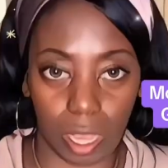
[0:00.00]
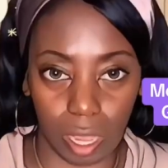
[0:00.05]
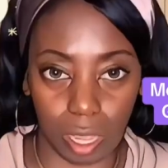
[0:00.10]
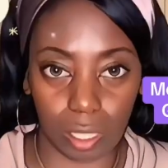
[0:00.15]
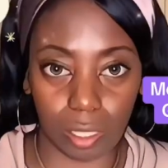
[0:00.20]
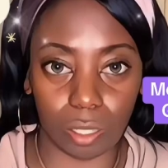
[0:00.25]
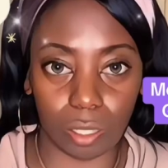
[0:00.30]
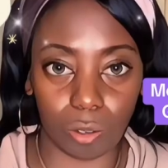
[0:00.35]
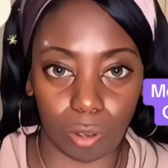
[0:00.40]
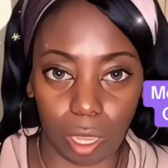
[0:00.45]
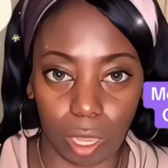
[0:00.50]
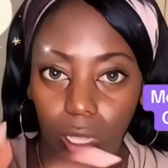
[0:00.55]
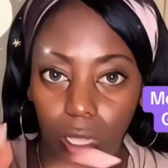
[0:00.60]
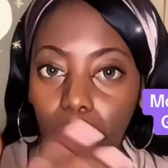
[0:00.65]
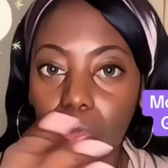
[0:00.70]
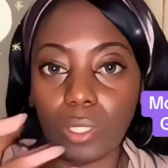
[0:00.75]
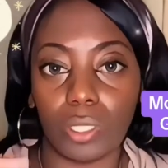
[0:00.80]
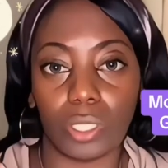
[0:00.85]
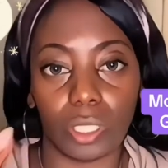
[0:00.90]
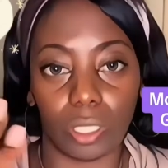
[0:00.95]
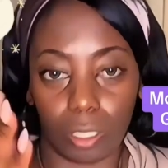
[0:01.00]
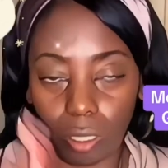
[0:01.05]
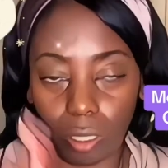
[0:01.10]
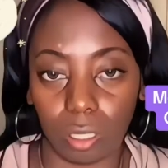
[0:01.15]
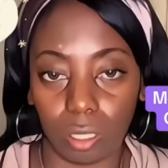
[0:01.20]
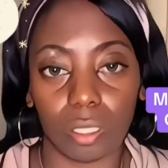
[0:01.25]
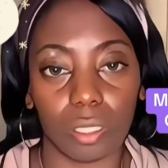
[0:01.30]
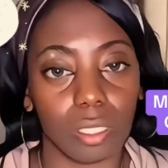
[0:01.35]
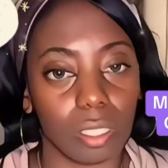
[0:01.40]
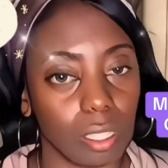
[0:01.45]
I said, okay, let me just,
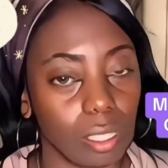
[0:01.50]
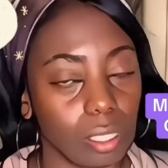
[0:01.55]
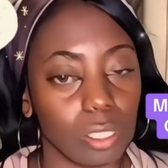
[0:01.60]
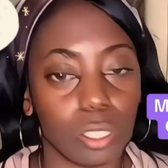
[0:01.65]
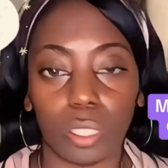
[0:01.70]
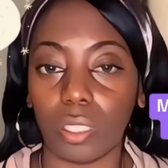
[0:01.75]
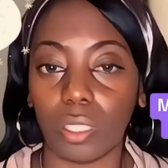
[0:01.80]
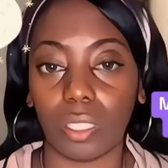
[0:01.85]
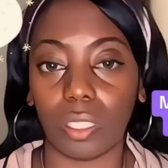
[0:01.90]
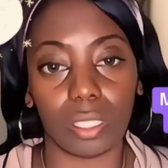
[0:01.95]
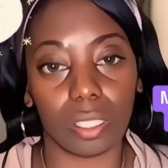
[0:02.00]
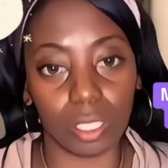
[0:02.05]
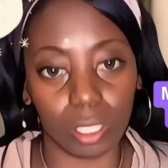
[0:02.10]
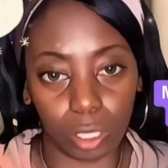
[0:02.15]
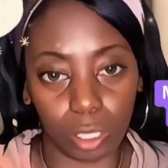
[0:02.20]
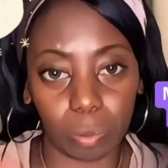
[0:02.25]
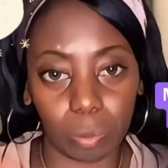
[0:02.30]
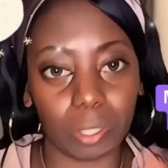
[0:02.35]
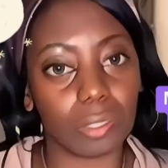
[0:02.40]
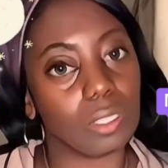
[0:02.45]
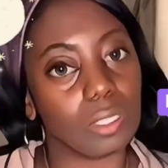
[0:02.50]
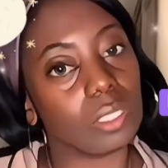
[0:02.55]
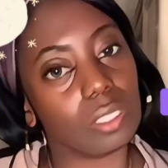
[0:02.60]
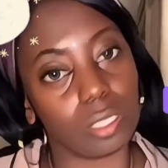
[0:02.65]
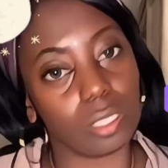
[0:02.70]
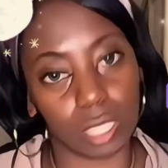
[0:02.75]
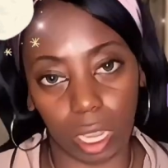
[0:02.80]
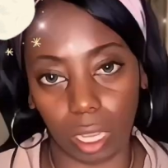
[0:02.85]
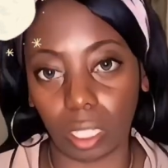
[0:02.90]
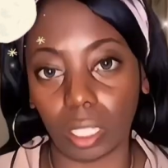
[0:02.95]
these spirits
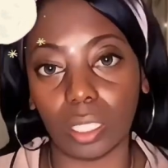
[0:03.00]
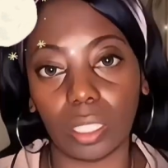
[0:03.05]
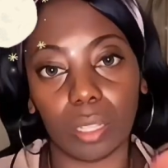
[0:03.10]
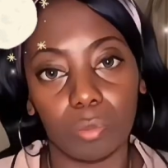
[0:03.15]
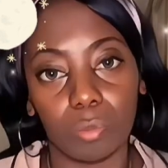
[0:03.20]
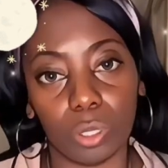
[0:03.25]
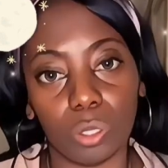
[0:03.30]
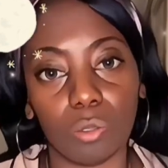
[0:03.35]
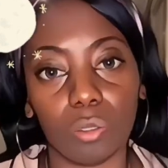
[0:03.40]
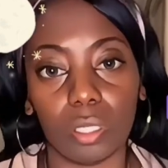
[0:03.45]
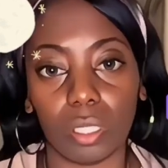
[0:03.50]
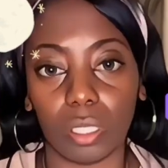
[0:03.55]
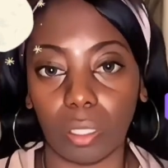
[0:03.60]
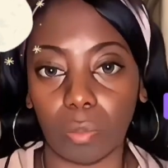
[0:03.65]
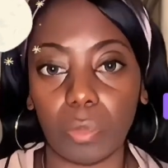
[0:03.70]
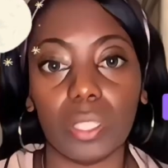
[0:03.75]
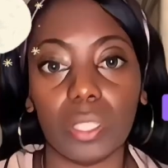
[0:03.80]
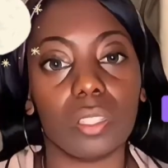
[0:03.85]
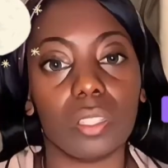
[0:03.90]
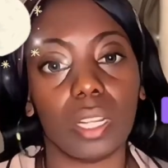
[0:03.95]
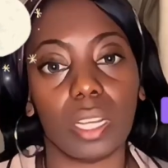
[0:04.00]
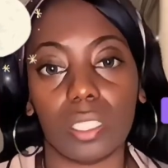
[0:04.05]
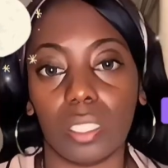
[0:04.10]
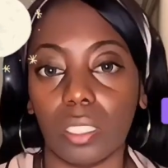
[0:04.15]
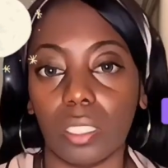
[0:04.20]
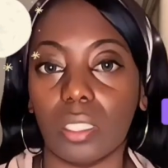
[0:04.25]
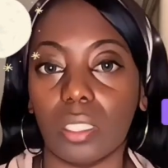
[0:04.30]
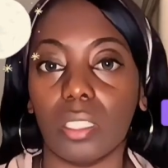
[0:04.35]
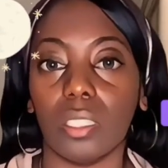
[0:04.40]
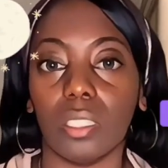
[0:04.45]
is not going to let me go to sleep until I
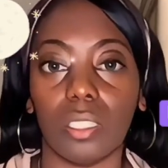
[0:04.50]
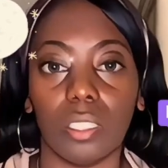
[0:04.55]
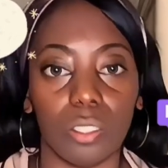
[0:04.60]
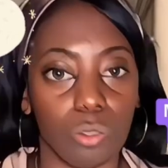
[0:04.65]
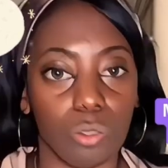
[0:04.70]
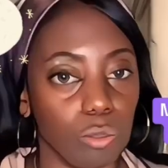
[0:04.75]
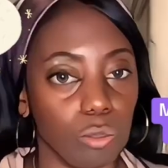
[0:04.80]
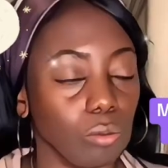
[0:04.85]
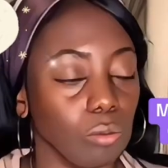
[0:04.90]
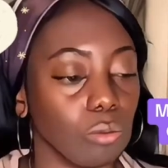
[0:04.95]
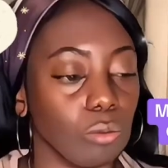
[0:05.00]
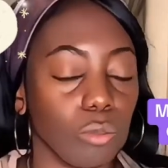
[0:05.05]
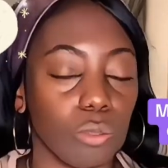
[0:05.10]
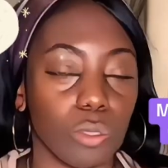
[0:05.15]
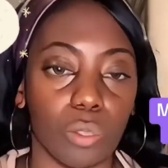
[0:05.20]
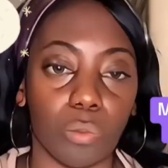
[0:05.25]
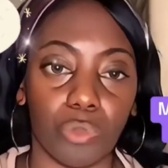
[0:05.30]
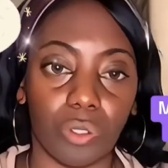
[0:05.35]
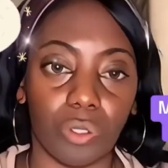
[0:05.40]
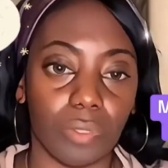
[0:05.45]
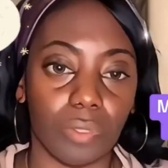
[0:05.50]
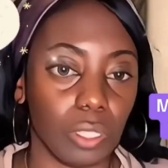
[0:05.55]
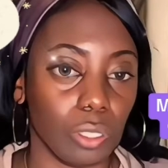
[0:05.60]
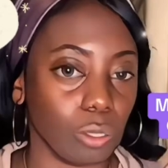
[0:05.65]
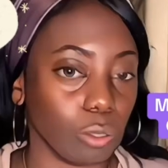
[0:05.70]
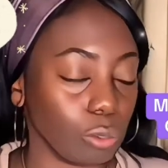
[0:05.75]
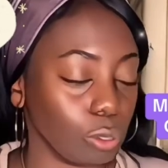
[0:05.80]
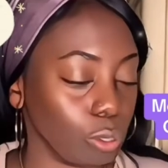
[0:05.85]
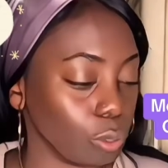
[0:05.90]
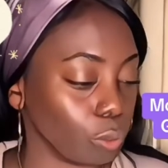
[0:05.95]
sit there and do some more
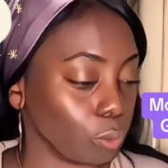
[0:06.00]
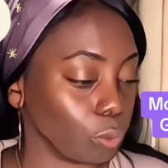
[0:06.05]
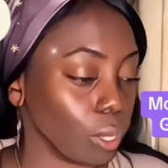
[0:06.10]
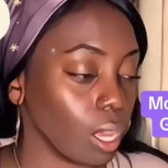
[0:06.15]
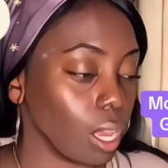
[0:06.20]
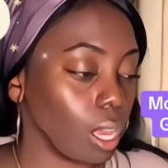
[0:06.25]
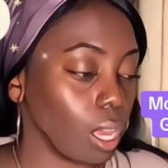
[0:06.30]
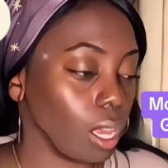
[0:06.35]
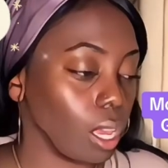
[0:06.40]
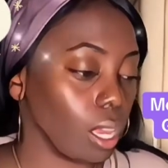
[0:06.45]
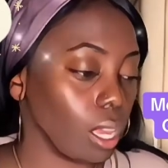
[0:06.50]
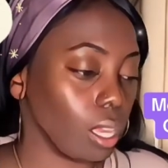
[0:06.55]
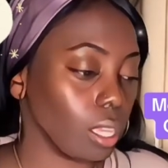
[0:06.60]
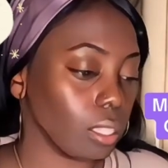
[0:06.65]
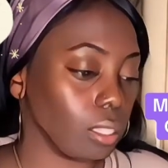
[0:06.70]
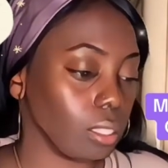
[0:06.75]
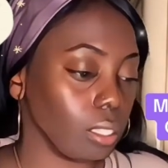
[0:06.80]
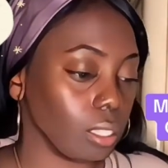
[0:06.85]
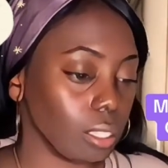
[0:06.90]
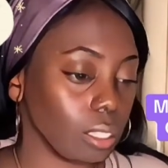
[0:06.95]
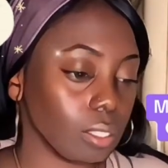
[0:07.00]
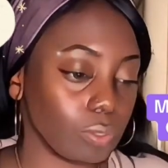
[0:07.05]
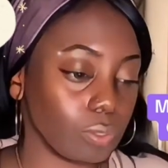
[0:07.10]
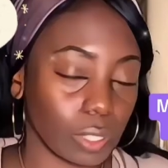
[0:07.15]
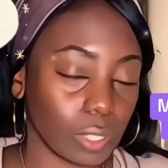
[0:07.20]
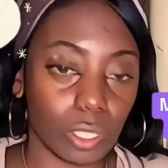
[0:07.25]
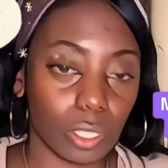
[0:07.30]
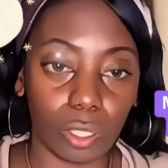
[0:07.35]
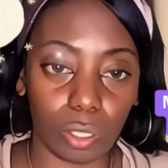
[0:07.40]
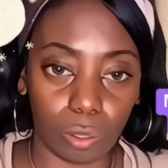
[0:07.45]
videos. So these
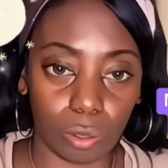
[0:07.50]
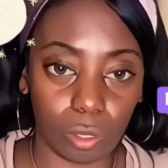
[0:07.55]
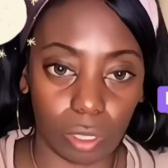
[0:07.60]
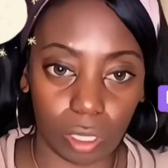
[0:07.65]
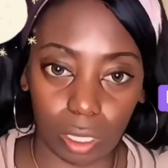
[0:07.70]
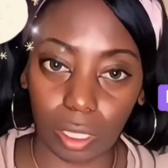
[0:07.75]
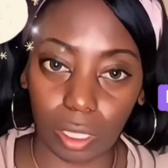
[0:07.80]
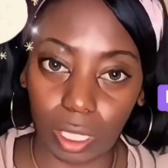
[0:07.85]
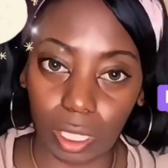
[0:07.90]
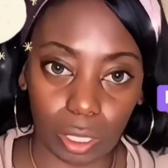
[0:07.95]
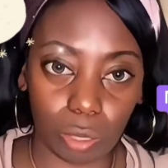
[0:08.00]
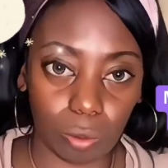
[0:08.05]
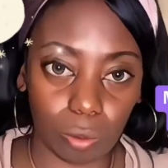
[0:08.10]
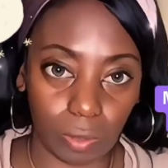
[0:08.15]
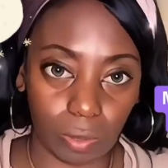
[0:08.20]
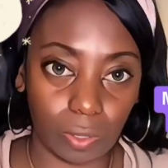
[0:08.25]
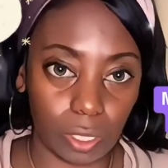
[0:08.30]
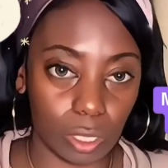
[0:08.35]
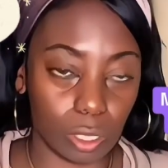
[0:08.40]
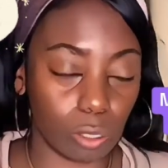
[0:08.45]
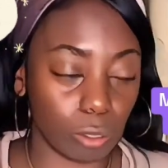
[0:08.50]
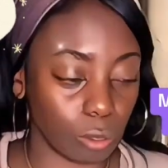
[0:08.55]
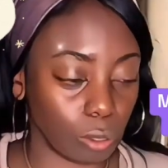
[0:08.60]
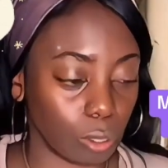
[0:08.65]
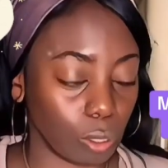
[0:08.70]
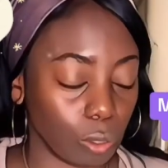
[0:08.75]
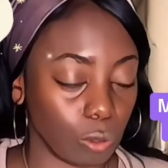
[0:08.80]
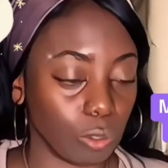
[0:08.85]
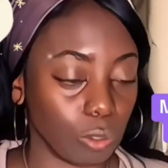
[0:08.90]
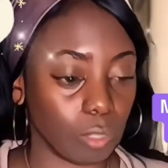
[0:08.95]
videos, these next 3 videos are
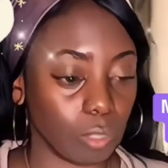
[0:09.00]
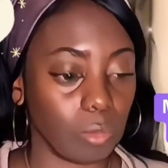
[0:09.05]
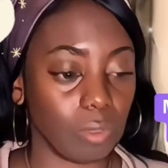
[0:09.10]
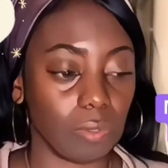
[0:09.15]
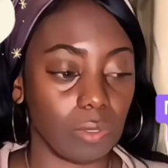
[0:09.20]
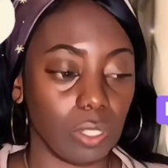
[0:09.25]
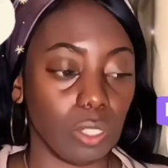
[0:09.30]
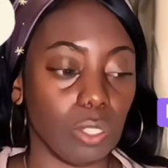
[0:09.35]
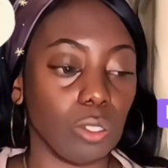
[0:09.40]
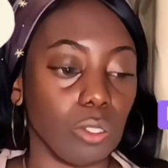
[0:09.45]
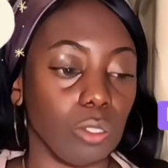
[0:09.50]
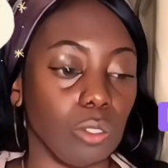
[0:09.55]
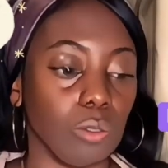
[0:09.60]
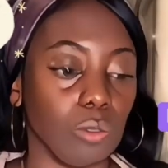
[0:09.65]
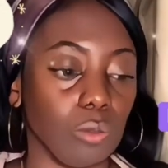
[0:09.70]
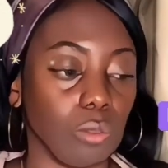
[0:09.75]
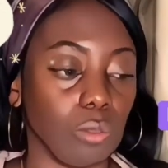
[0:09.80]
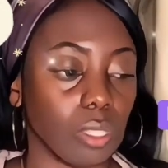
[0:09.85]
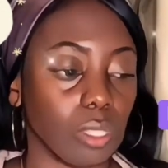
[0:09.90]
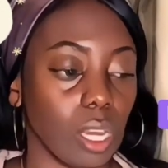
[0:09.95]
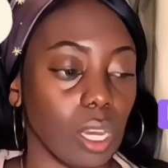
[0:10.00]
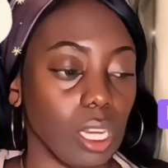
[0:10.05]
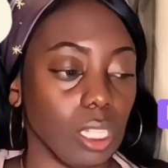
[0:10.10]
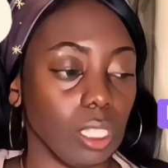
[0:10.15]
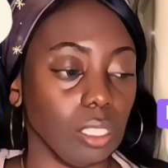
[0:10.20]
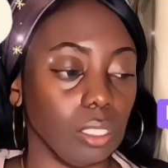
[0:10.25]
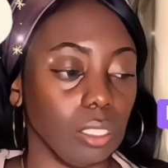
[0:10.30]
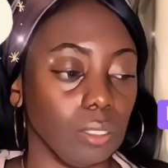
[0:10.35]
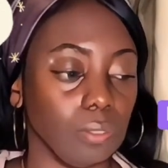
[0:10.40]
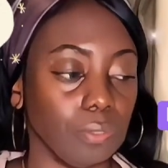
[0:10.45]
going to be videos
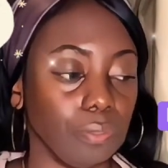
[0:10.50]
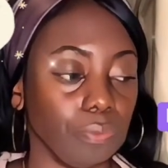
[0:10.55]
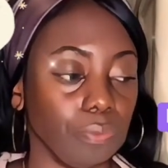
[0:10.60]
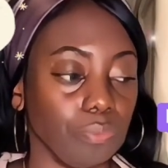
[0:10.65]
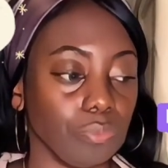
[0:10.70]
of